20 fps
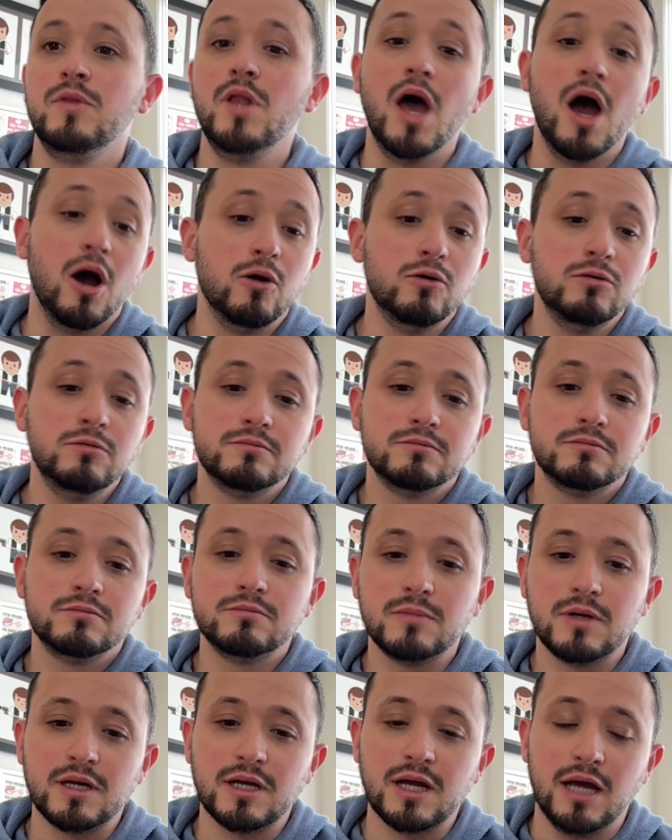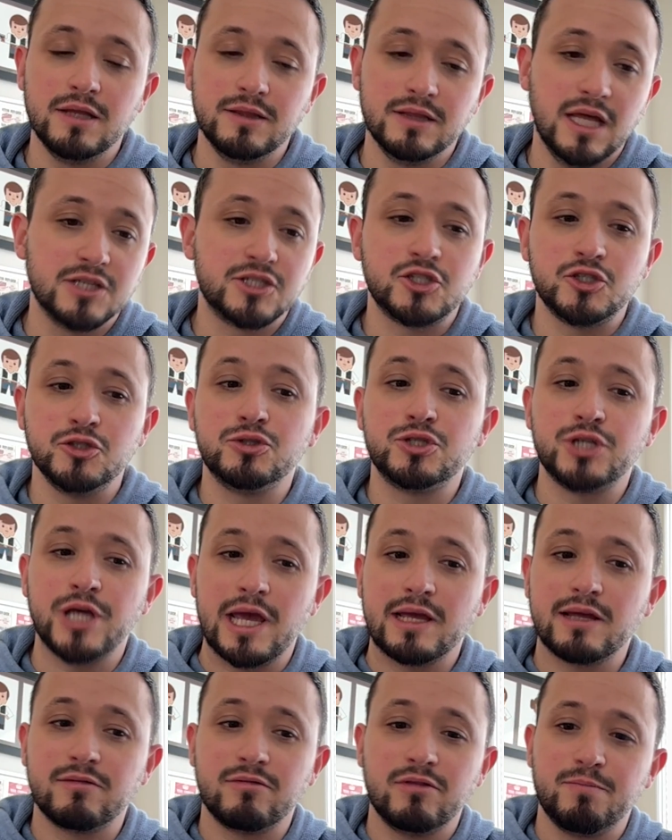No, unless you
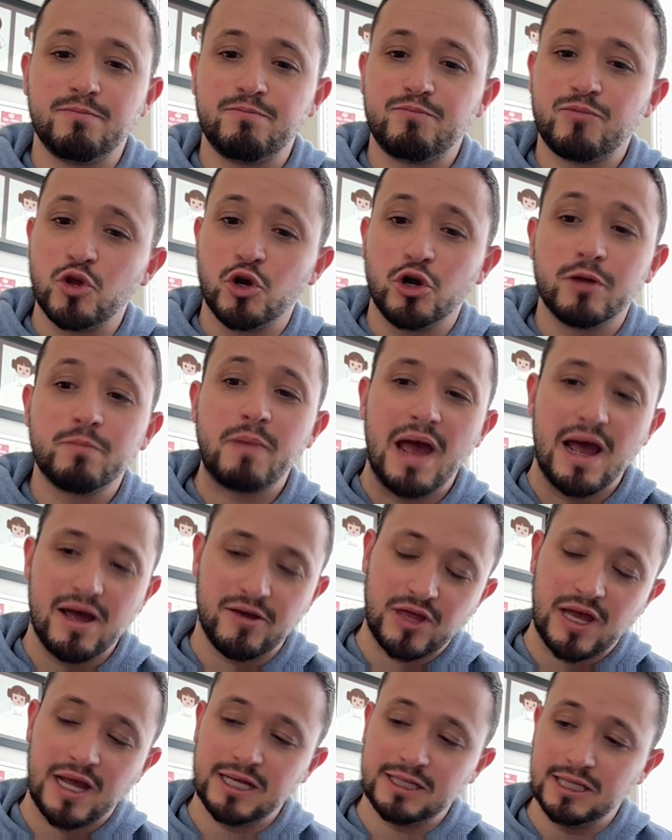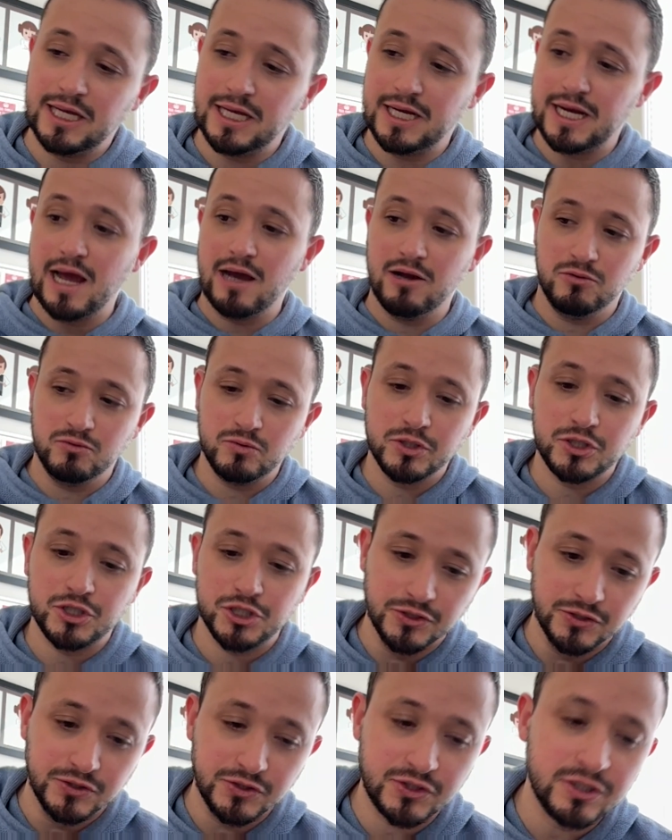take the third path I had laid out,
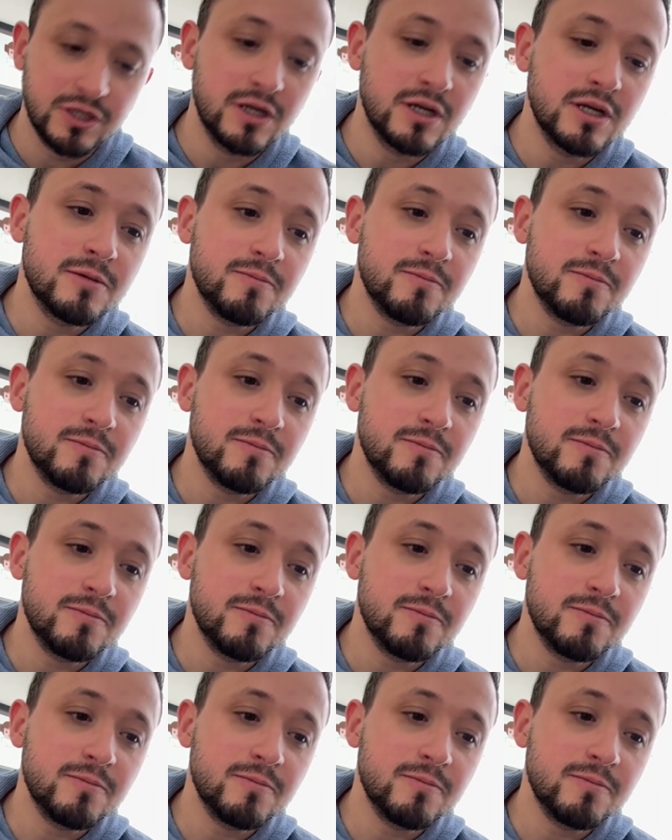which is